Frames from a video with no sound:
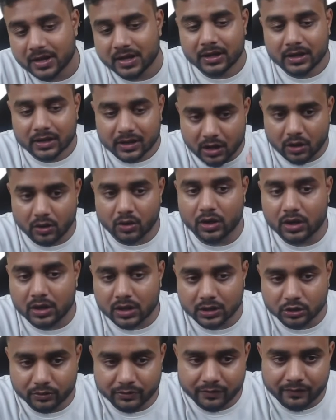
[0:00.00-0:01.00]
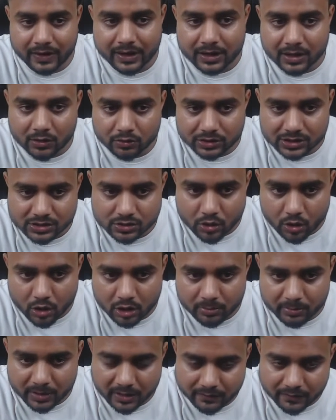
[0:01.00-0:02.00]
Now you will find out this
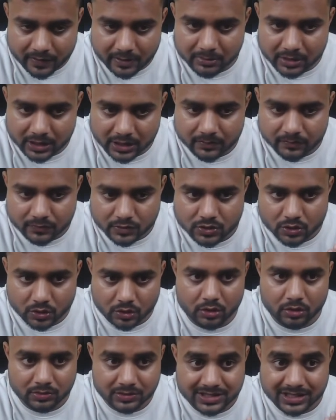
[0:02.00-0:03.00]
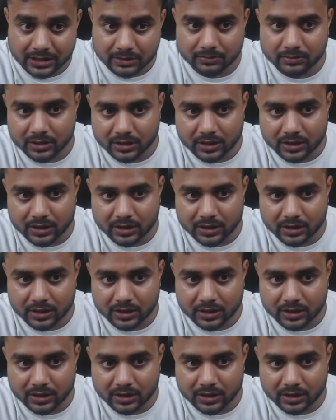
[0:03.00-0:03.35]
columnar family. So see